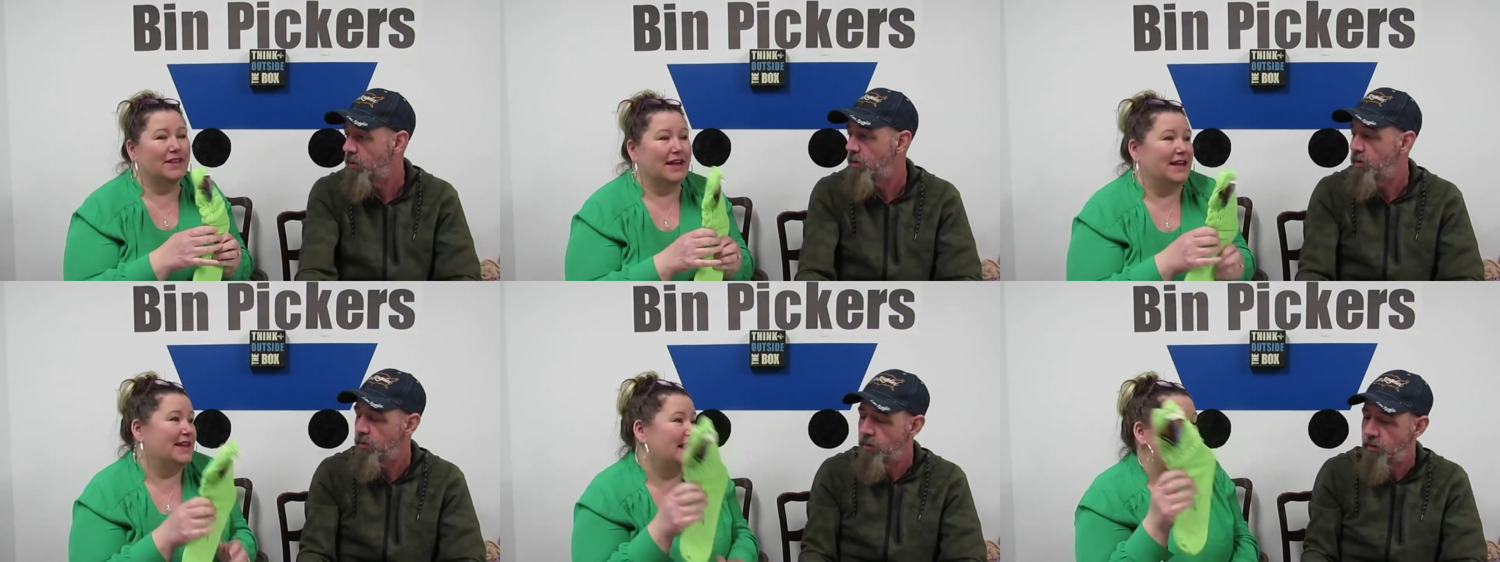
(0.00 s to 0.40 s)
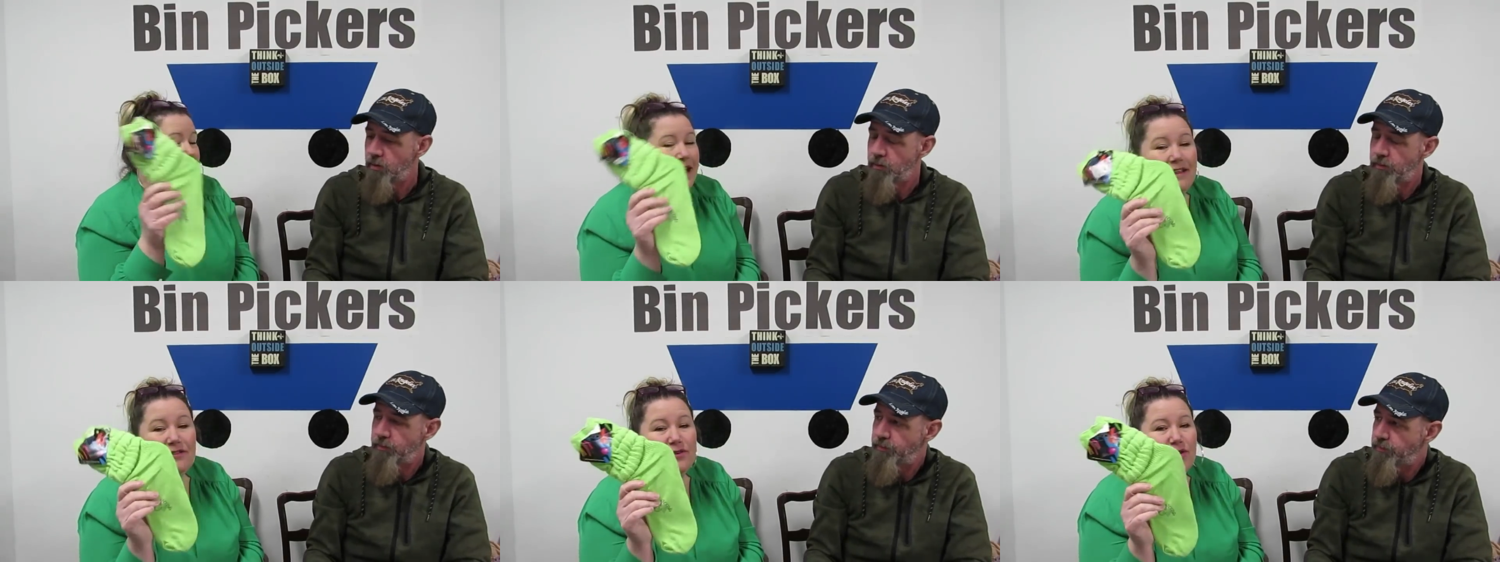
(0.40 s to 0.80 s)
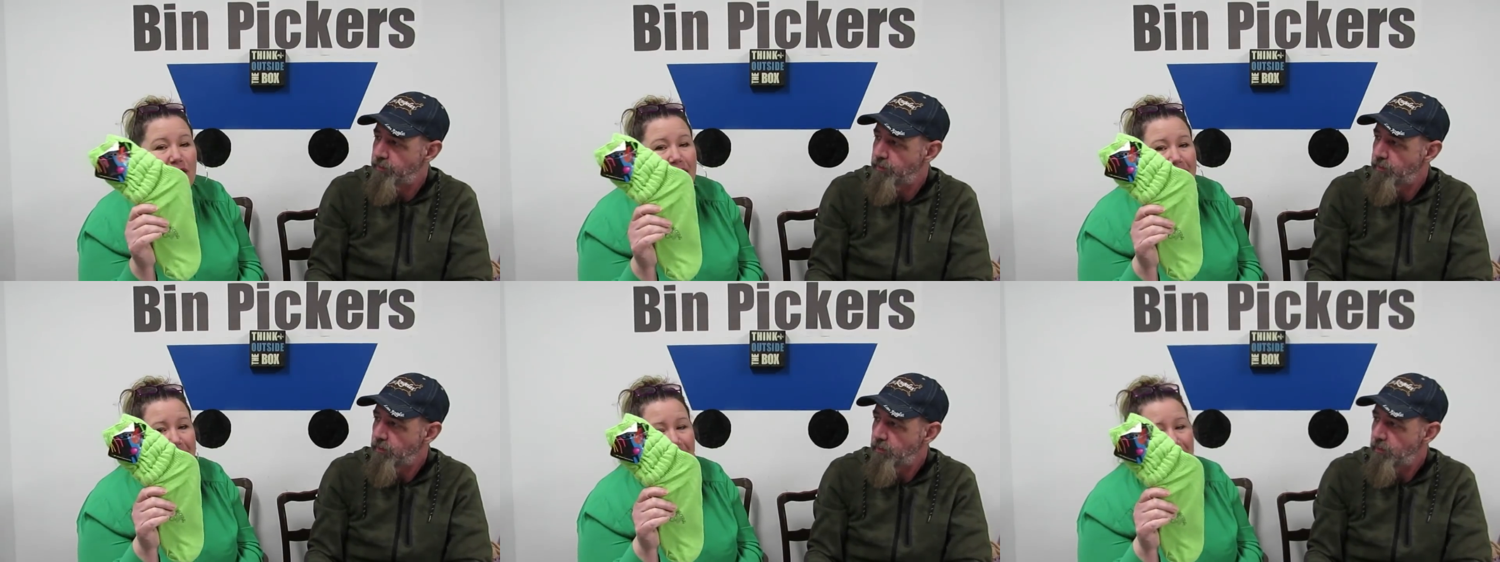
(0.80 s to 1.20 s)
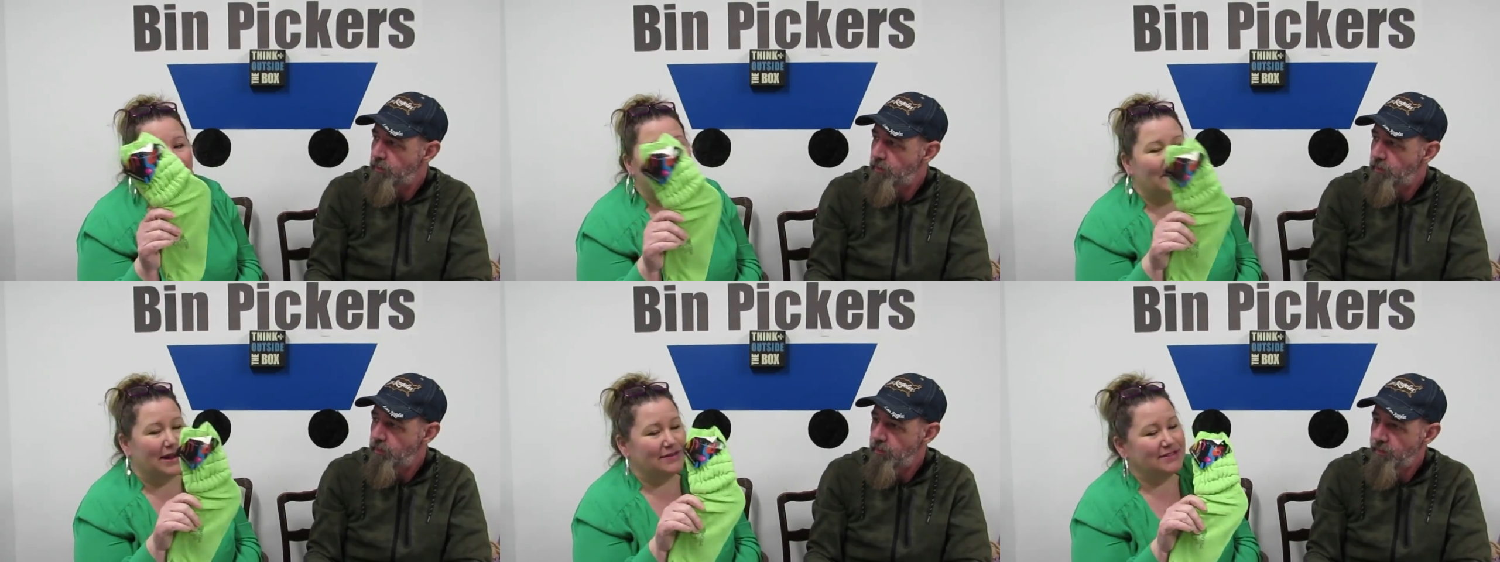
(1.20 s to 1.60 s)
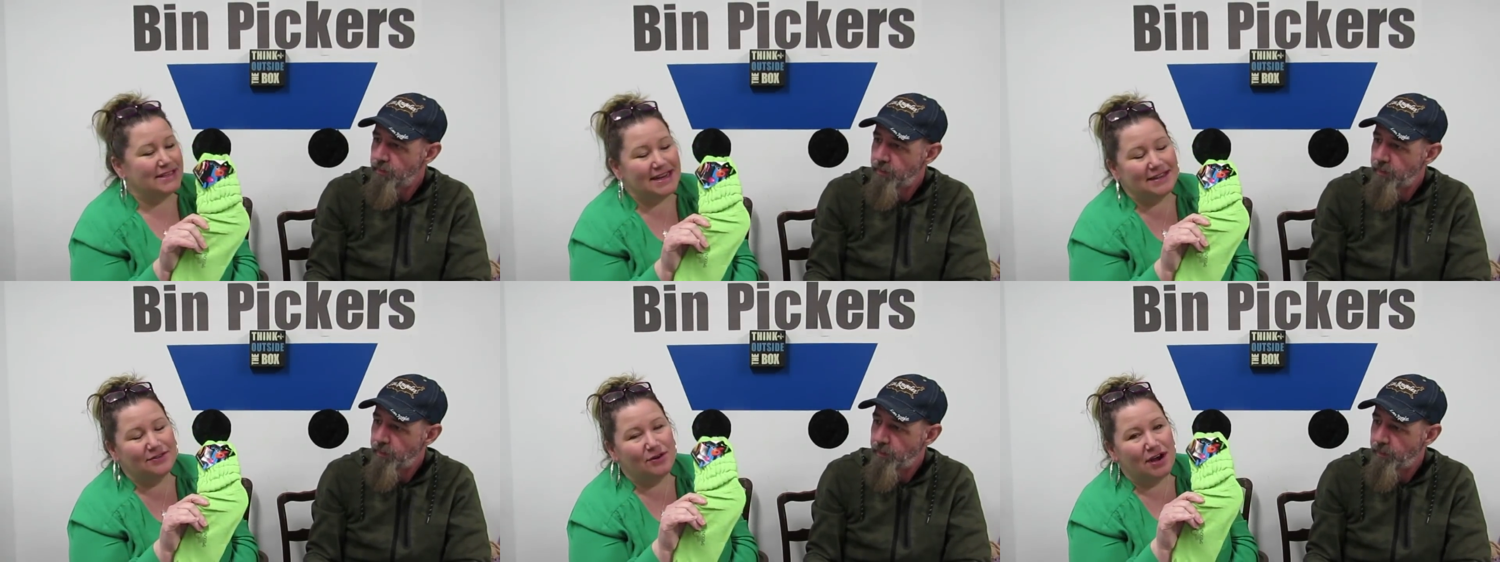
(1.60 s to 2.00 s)
Speaker 1: like eighth grade when I was in
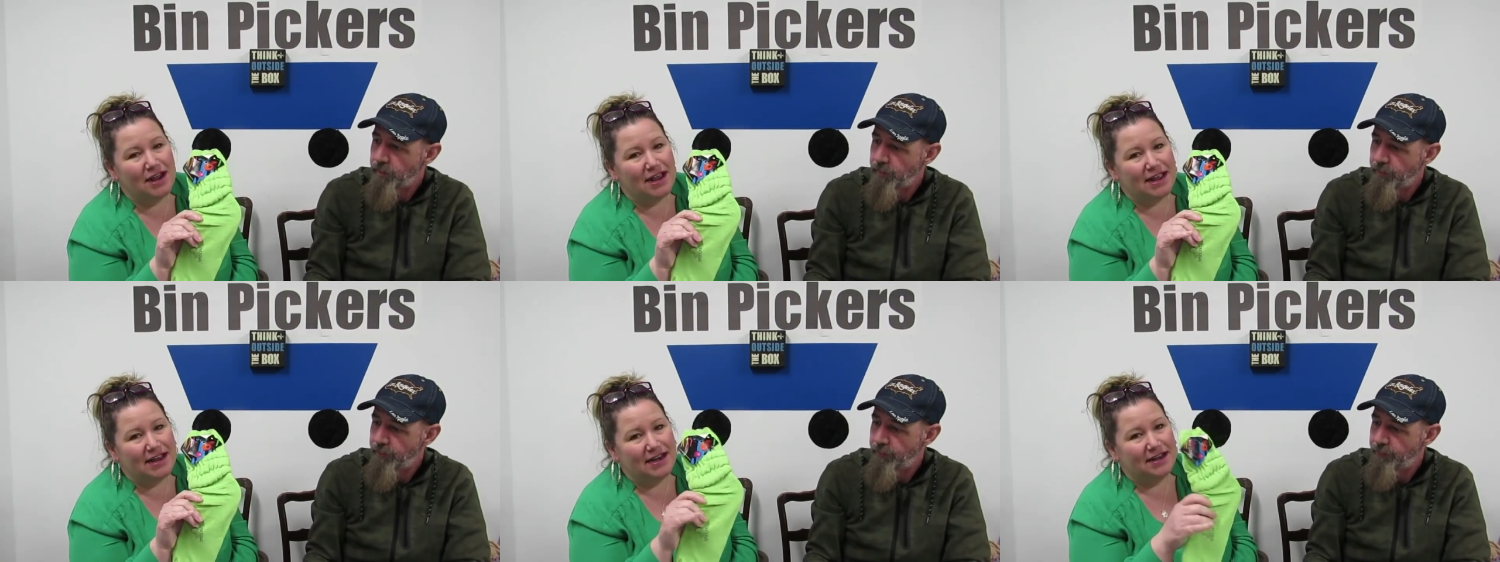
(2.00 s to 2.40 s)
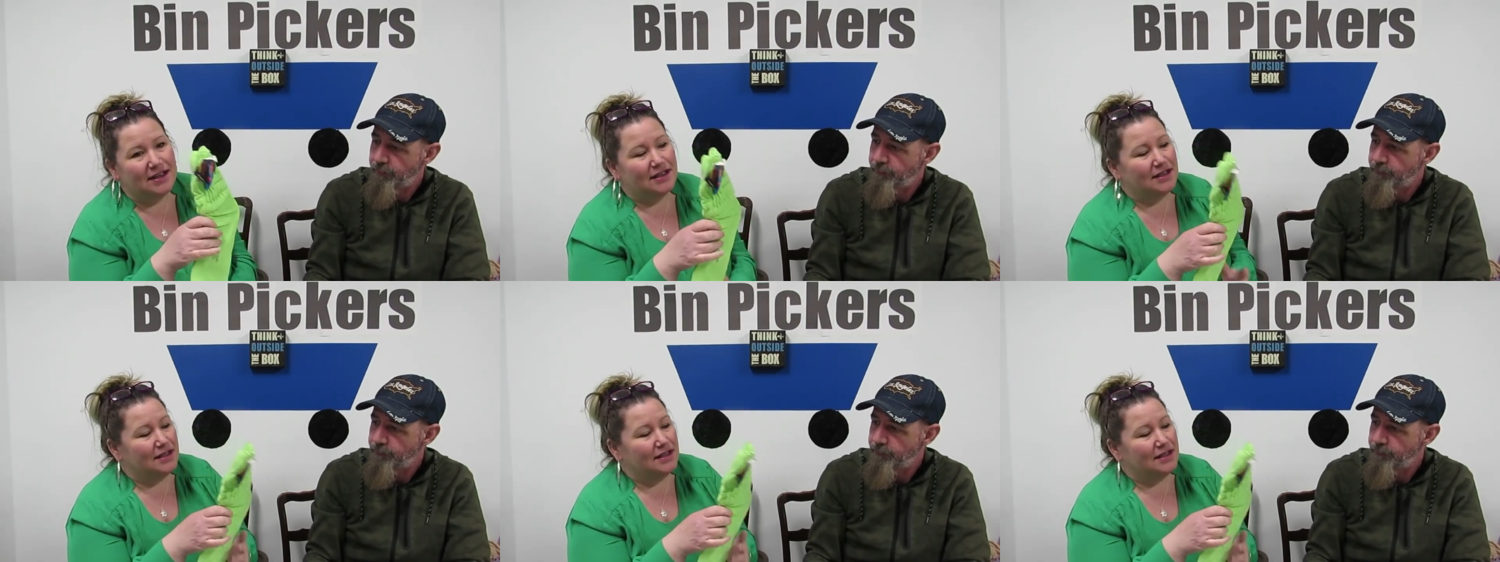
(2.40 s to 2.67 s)
eighth grade